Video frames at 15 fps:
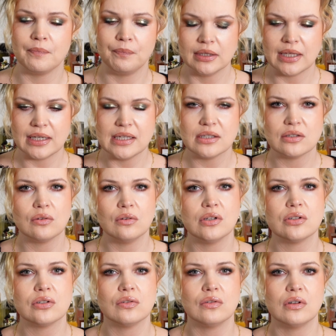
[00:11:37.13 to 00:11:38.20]
There is
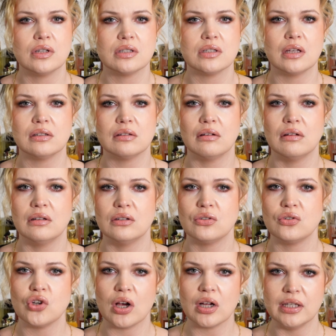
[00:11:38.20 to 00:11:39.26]
also a subtle
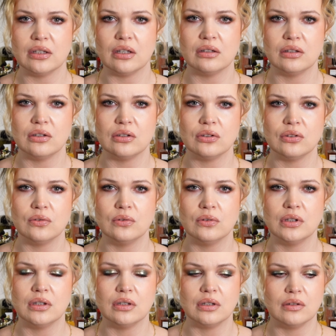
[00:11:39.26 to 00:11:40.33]
chocolate
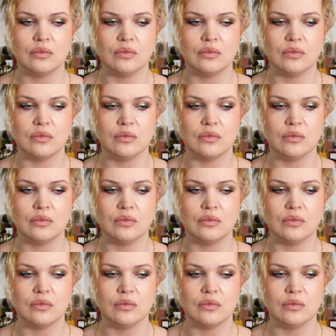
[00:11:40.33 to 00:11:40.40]
undertone,